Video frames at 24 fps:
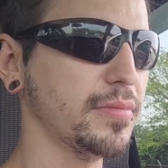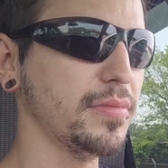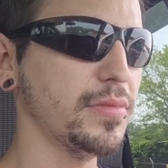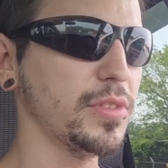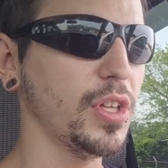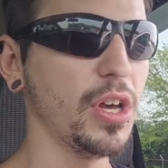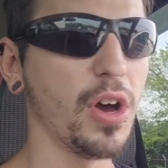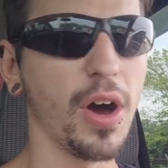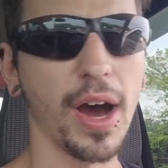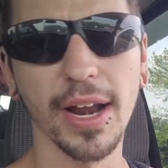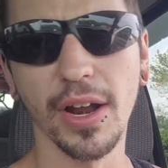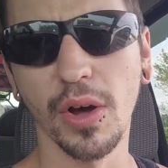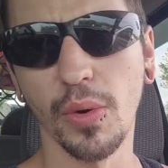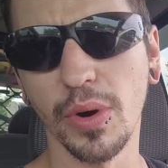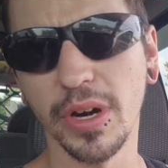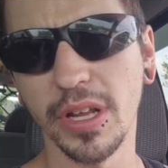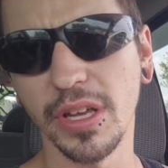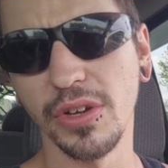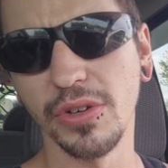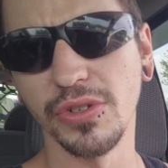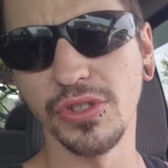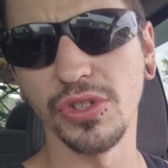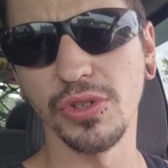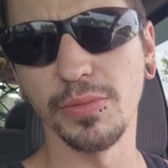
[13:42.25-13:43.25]
oh, I don't want to
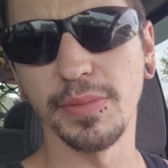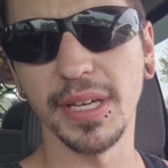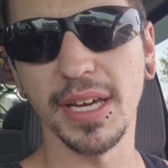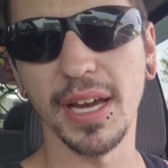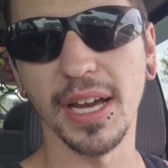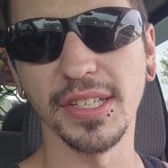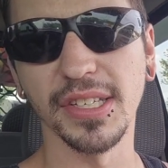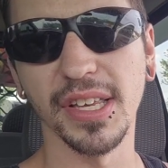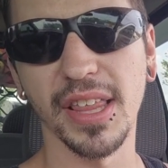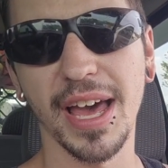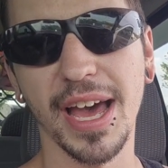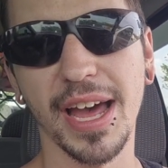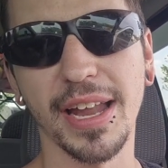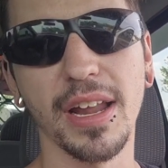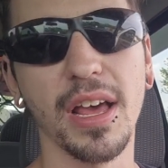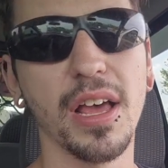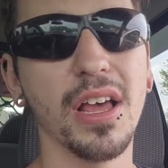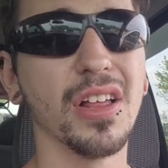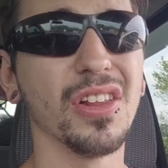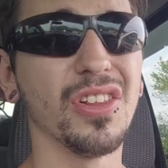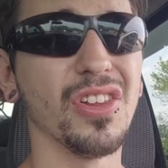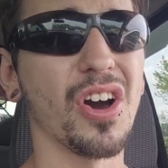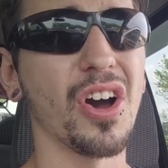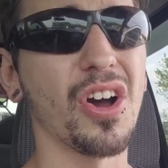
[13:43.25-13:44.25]
use you because of that.
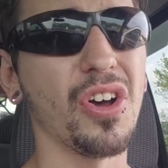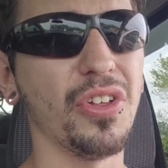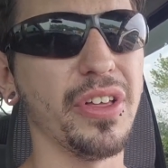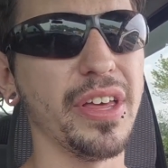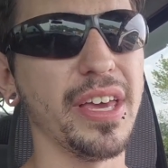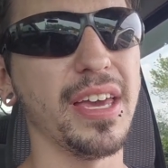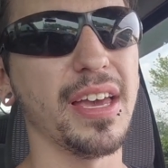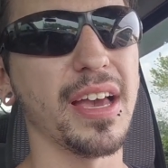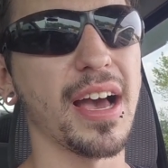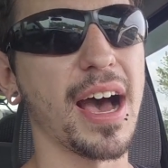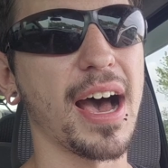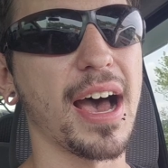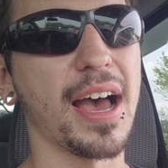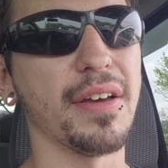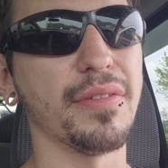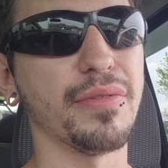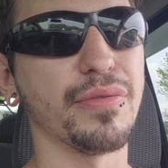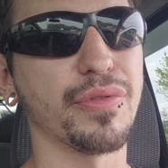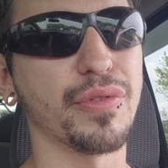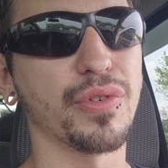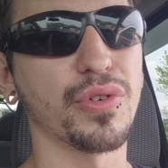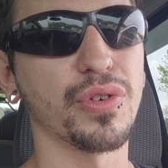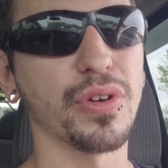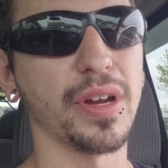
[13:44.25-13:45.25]
Luckily,
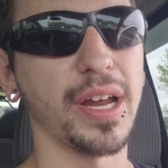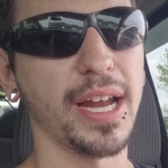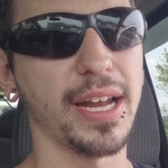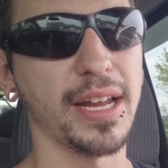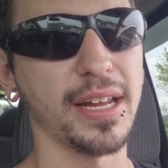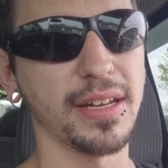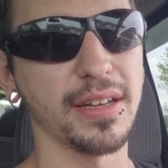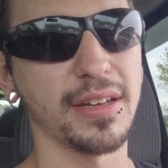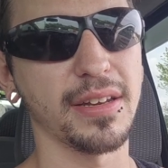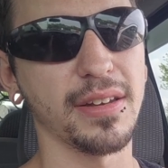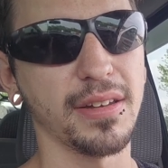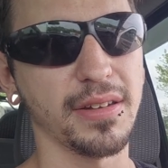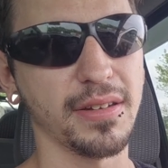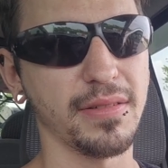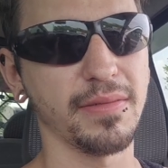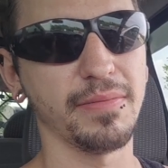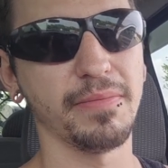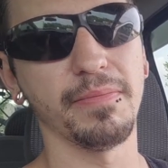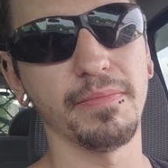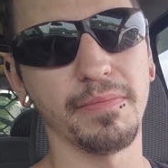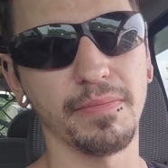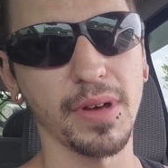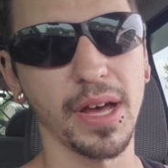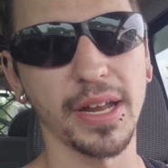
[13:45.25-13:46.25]
I've created
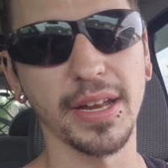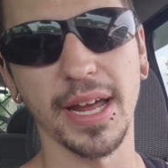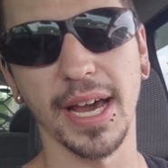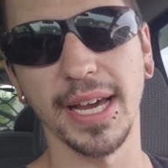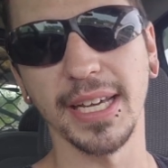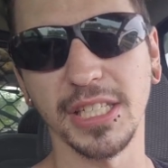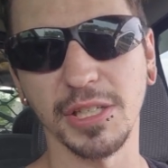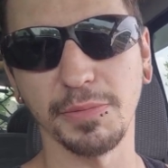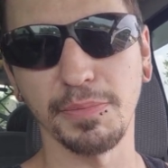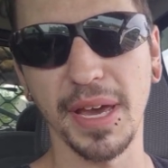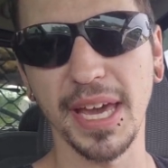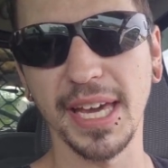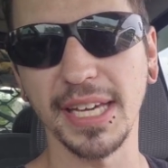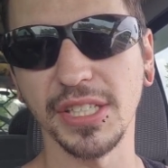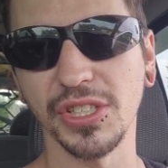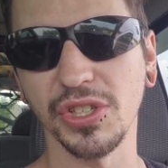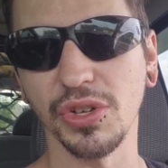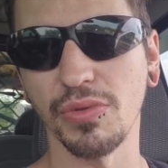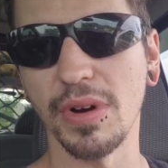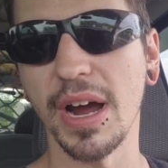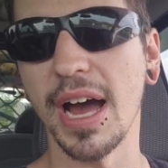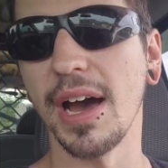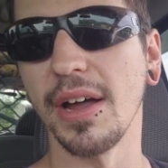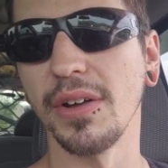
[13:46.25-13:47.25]
a nice base
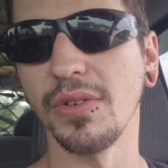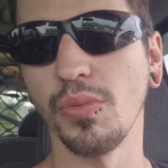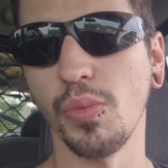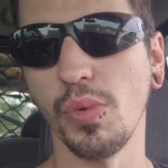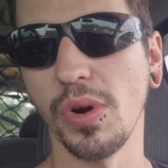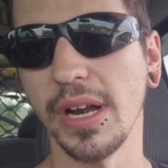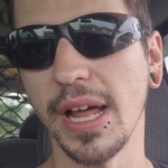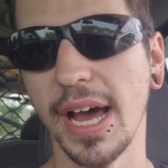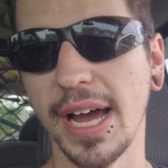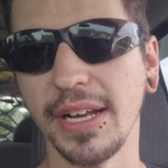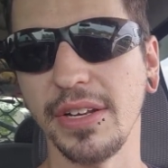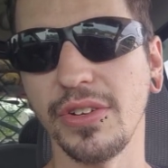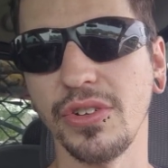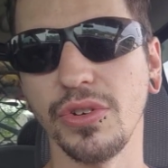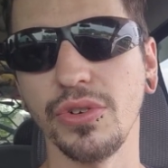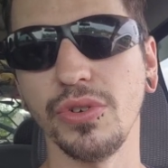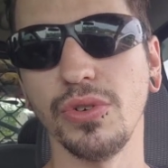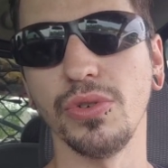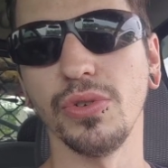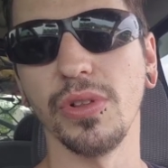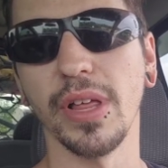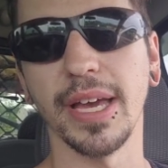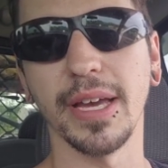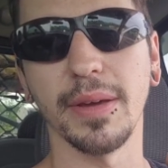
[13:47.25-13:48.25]
around what I
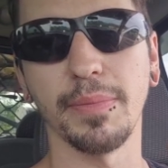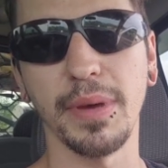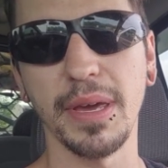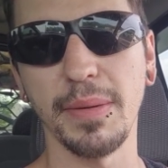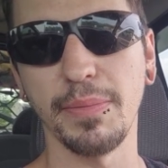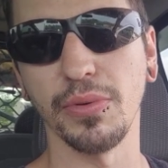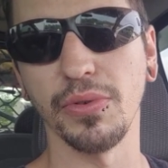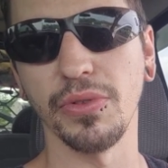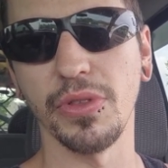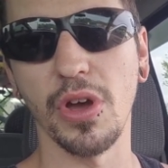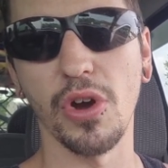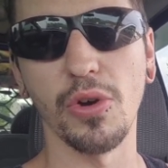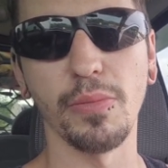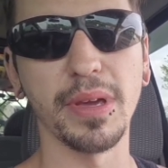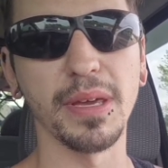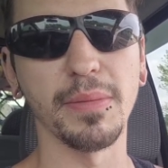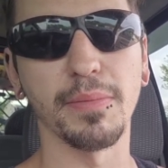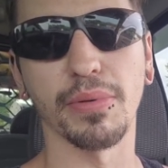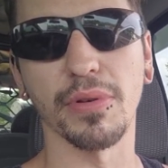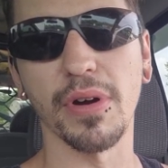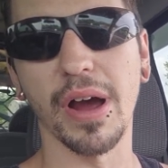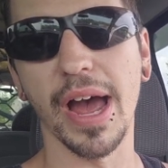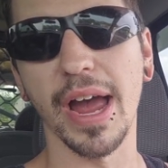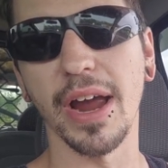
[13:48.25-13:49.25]
do. Like, people know me
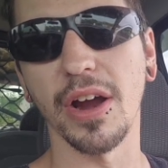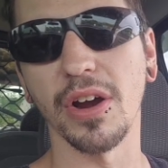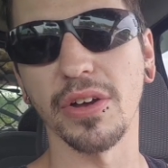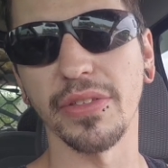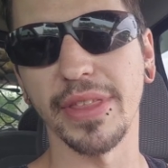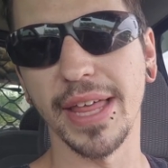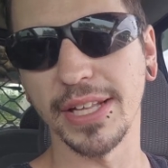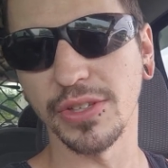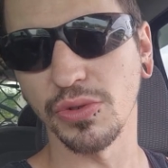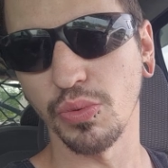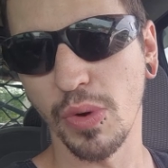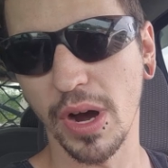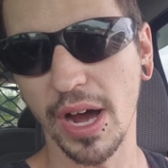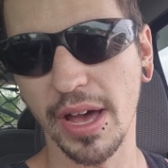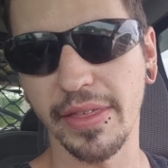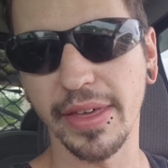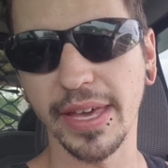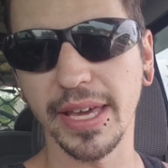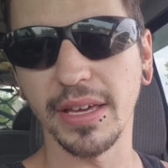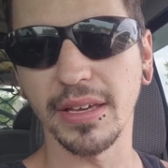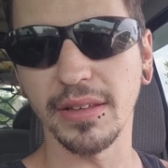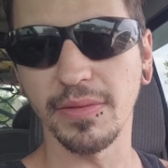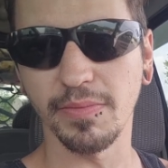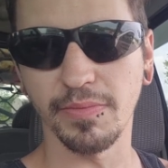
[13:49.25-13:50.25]
prior, and that's why
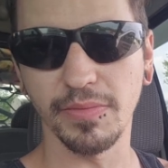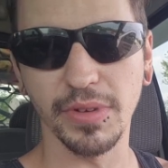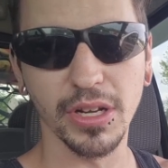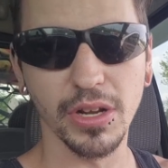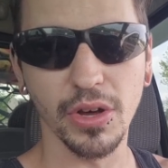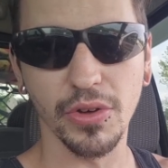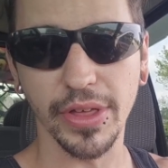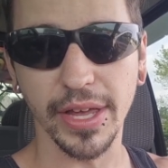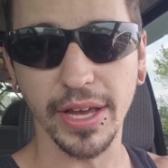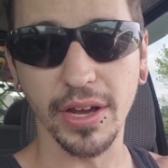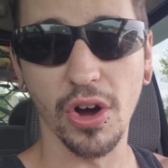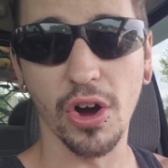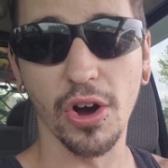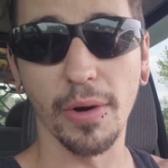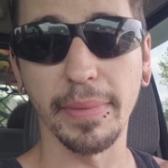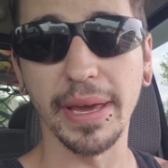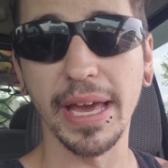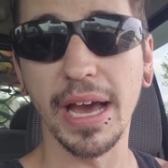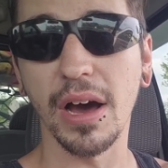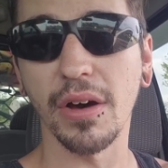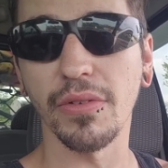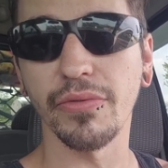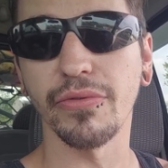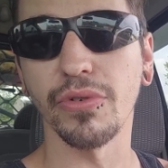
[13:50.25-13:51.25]
they, you know, they call me
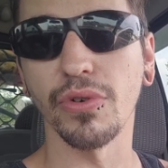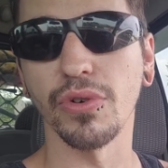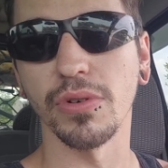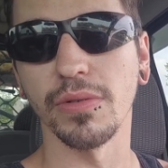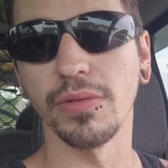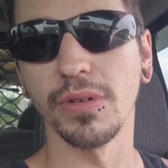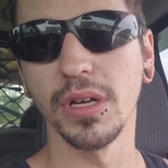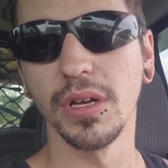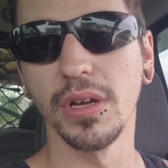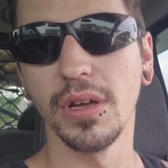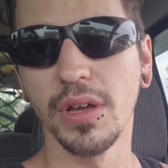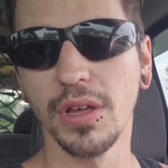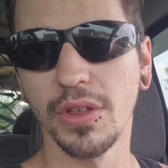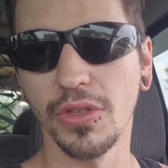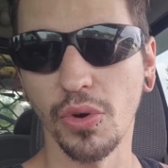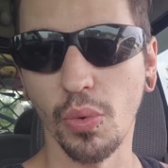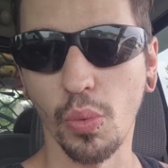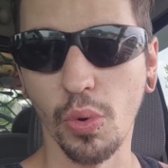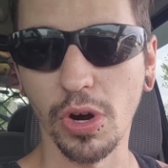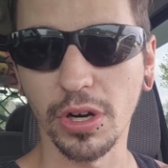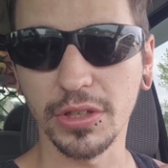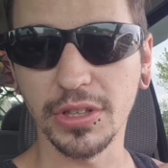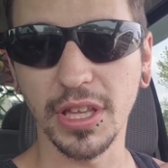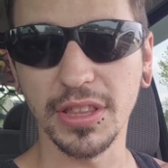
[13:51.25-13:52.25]
out for the
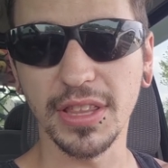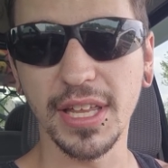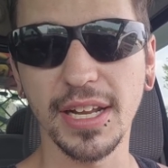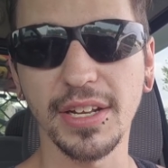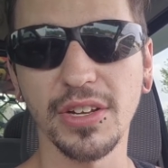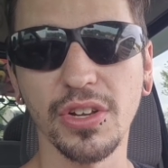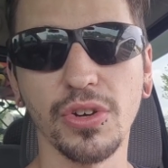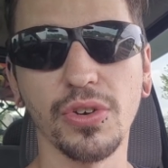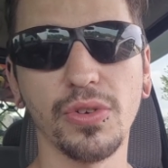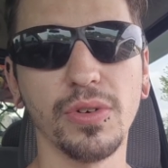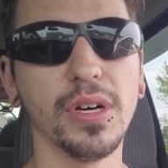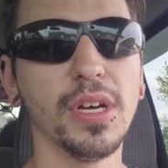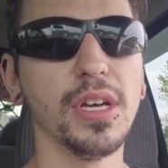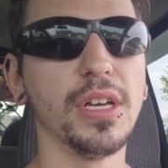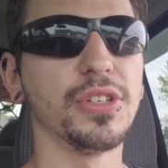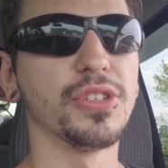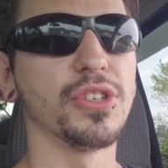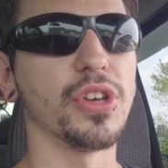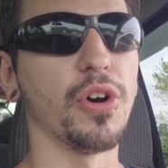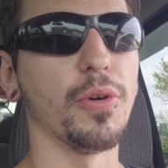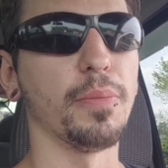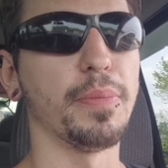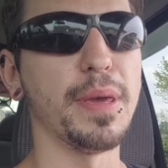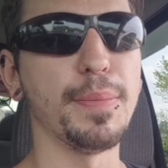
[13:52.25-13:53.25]
work that they do.
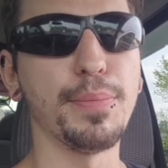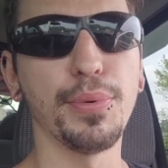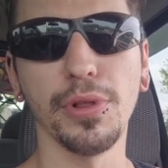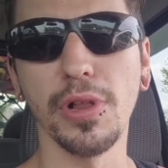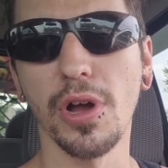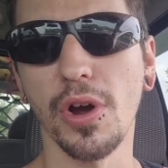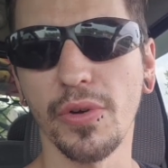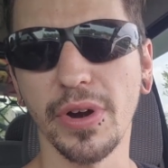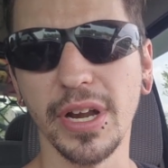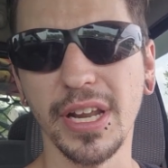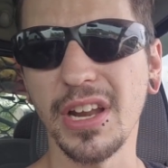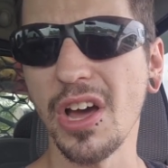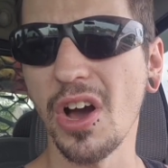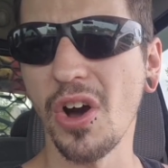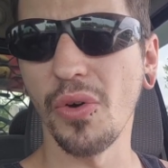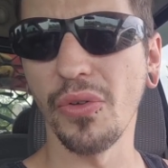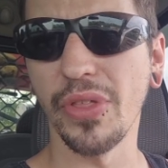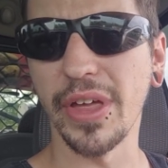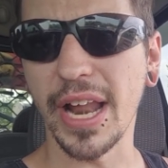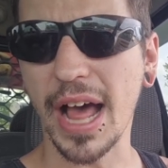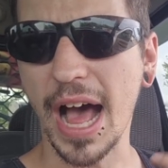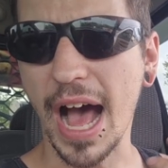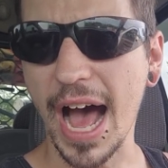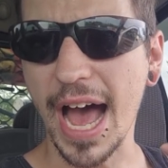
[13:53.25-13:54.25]
So people already know
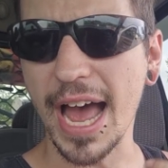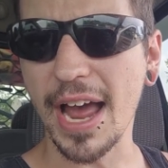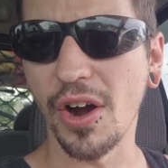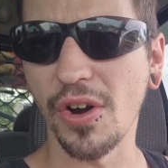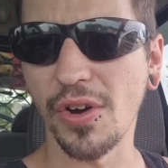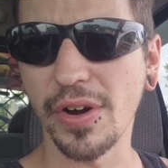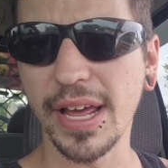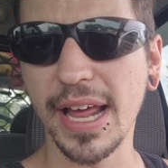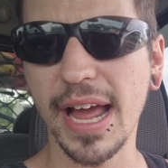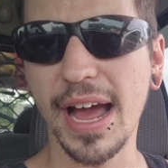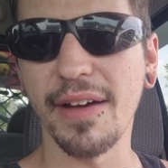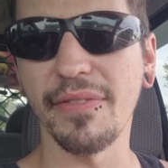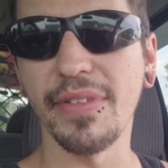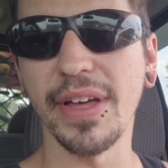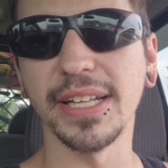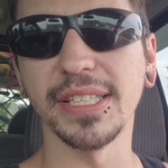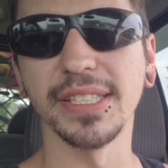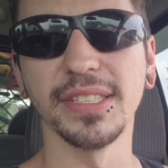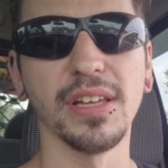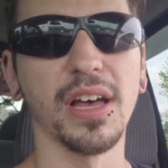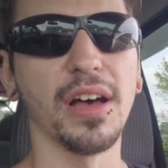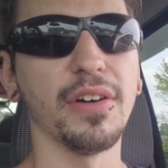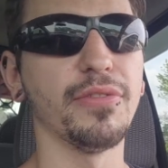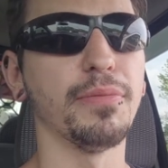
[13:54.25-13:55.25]
that I already have that
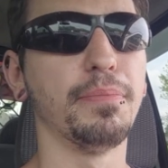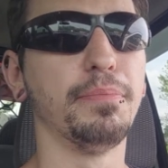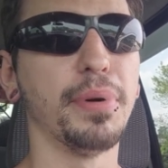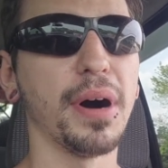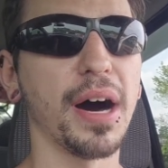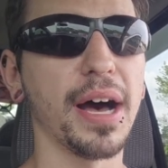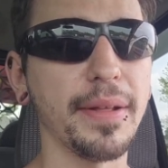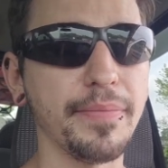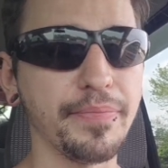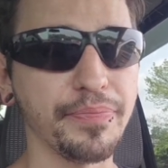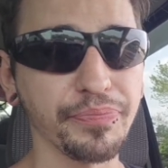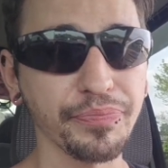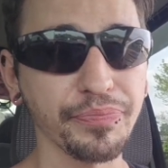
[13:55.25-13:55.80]
stuff. But